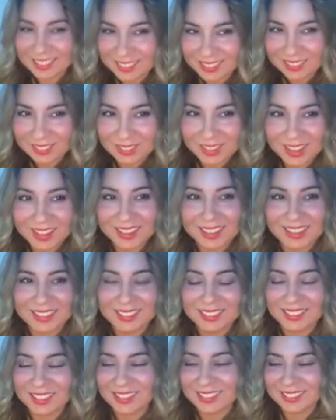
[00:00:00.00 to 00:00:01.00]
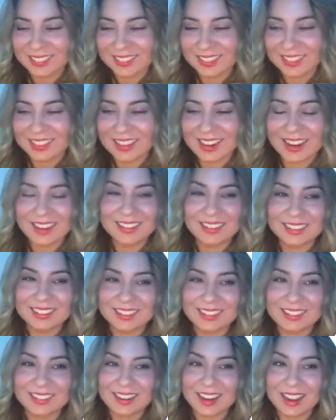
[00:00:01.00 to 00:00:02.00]
is a very interesting
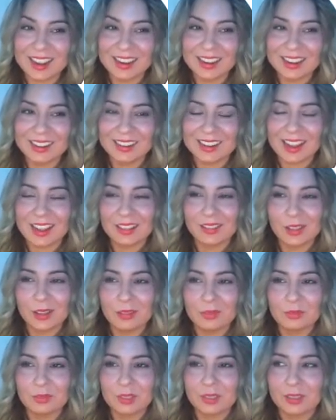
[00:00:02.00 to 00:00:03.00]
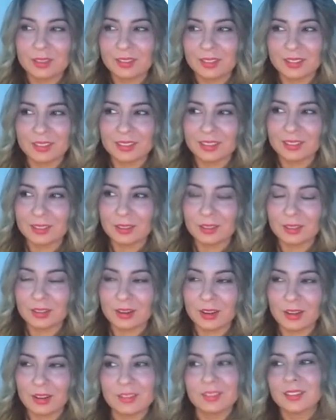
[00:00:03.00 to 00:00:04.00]
character, and I love listening to it.
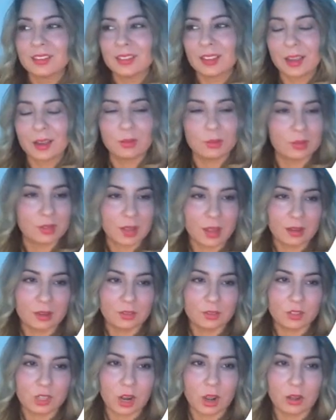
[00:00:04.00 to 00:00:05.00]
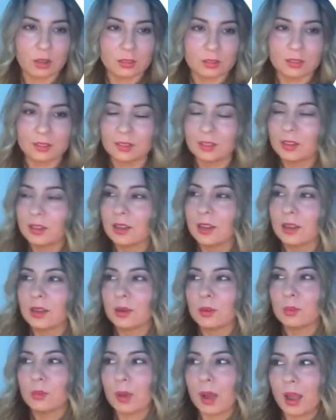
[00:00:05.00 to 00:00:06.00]
Honestly, I was kind of shocked
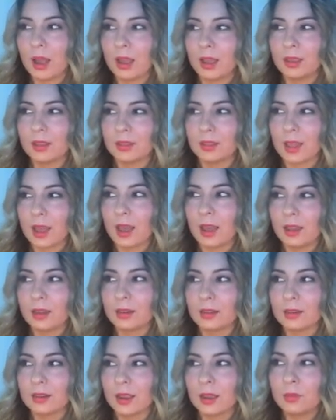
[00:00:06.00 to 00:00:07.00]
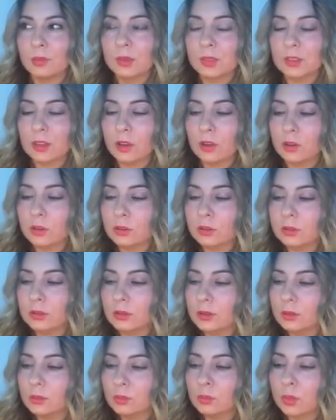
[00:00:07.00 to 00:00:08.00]
by that episode.
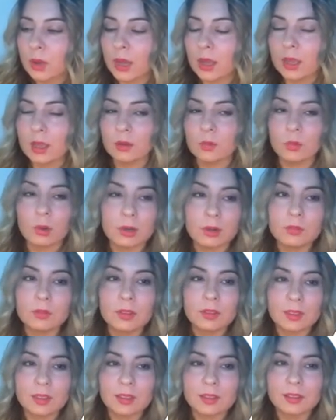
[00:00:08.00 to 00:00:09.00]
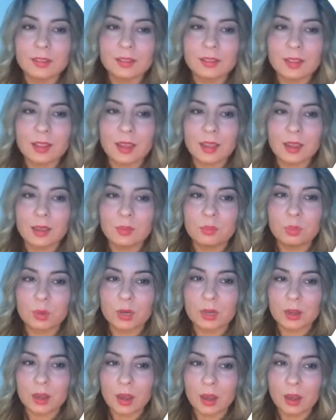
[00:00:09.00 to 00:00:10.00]
But one of the things they
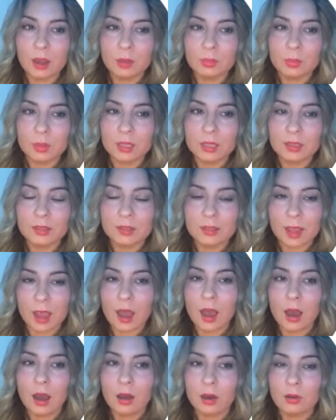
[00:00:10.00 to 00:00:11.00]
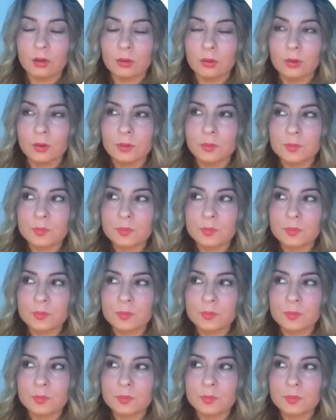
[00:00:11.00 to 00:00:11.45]
bring up is how